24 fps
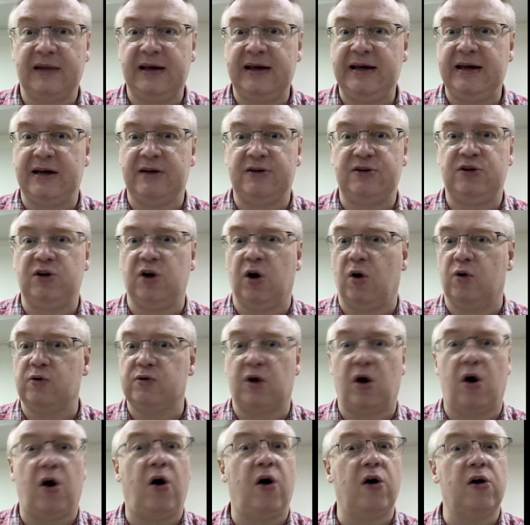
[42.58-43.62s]
had shows
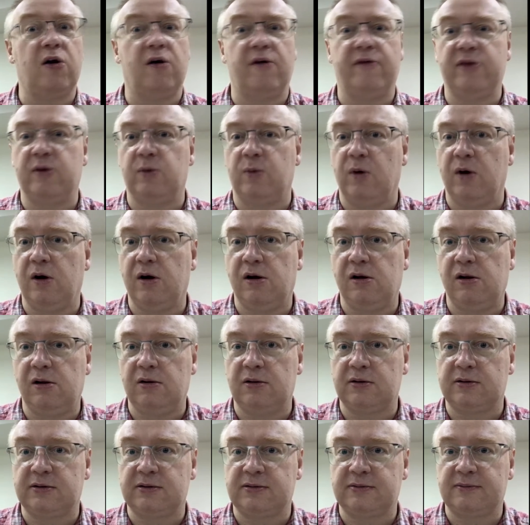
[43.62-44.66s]
all over the
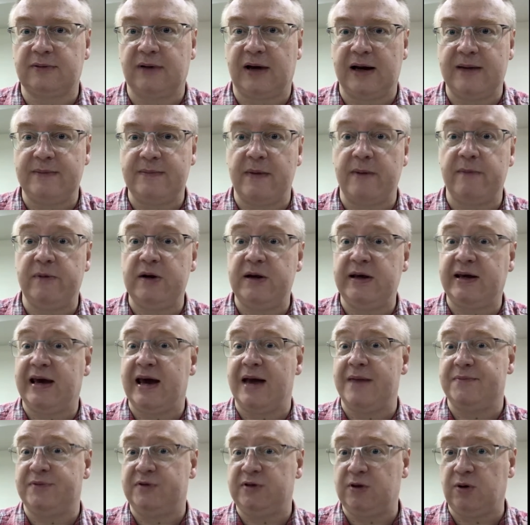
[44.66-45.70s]
world. I remember when he
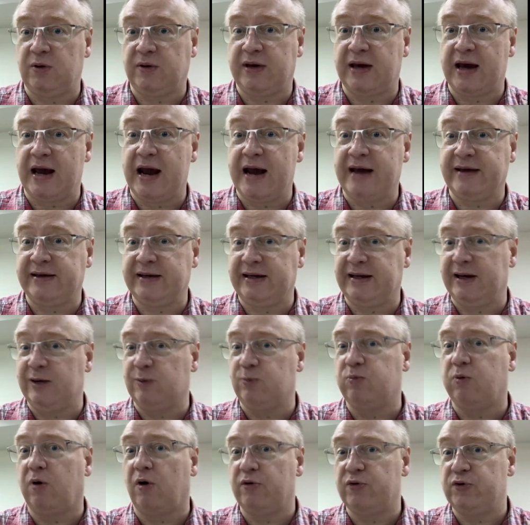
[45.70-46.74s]
came to the UK, I think he
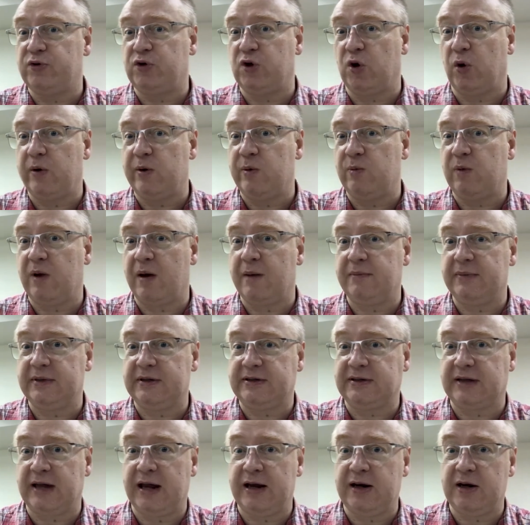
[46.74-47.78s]
did one show in Wembley
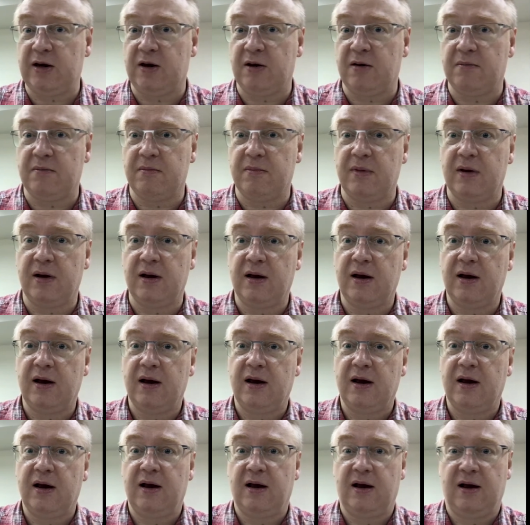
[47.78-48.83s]
Stadium.
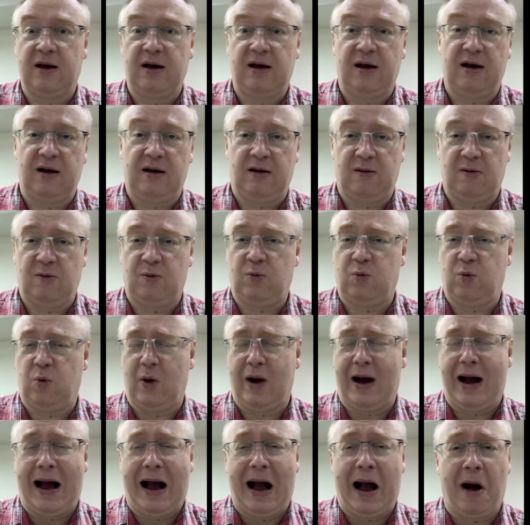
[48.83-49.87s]

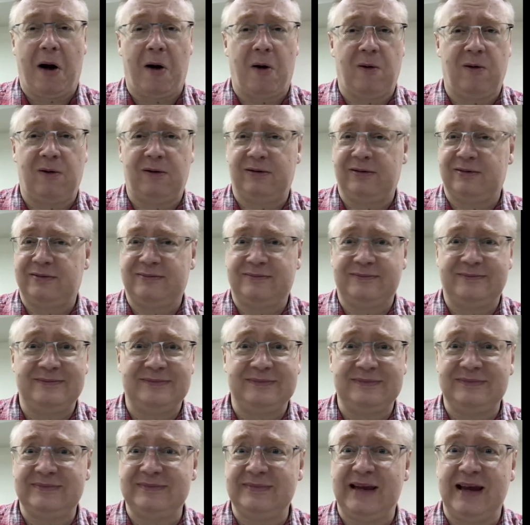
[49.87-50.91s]
Wow.
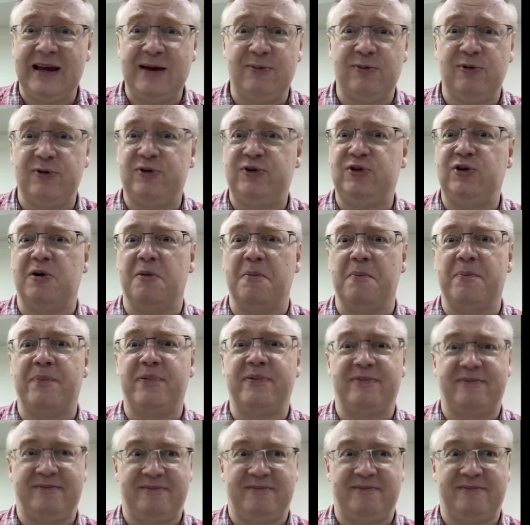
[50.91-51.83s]
He would jump